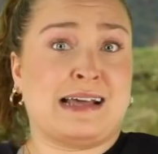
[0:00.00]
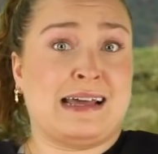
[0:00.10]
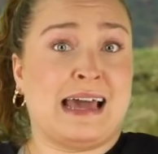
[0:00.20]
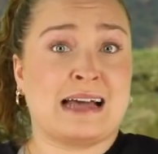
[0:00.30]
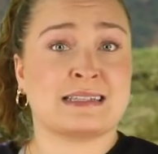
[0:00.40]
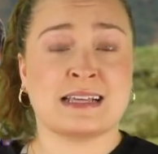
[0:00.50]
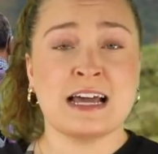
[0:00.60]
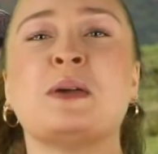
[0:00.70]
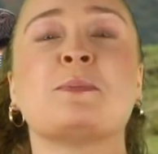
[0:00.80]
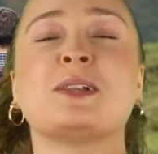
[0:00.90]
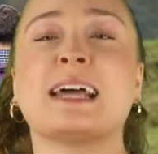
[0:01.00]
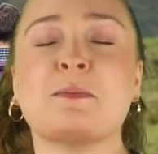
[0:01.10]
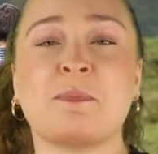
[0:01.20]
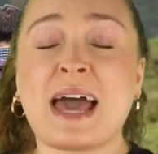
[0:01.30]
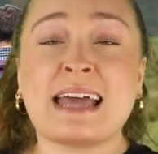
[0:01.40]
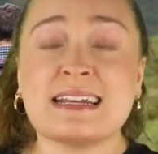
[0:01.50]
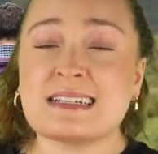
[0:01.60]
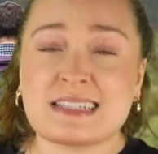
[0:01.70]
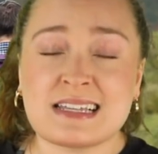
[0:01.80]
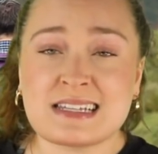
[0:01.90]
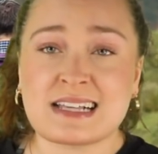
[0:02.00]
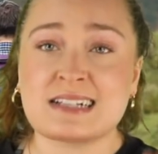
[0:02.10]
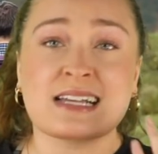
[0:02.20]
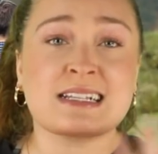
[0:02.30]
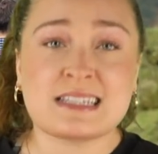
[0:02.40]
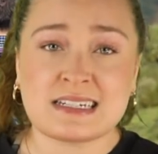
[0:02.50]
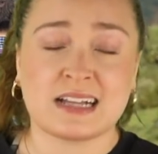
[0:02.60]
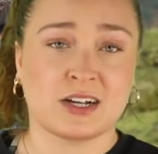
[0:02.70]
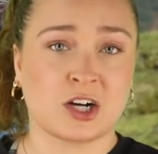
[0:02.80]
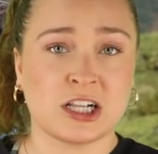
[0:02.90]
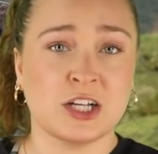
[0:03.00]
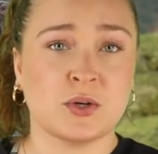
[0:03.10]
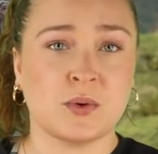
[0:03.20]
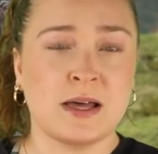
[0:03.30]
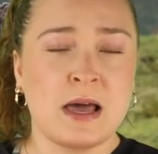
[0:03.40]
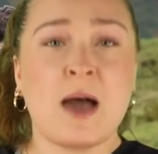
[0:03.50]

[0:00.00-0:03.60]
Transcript: I guess, people like Ben see this as a stellar clue.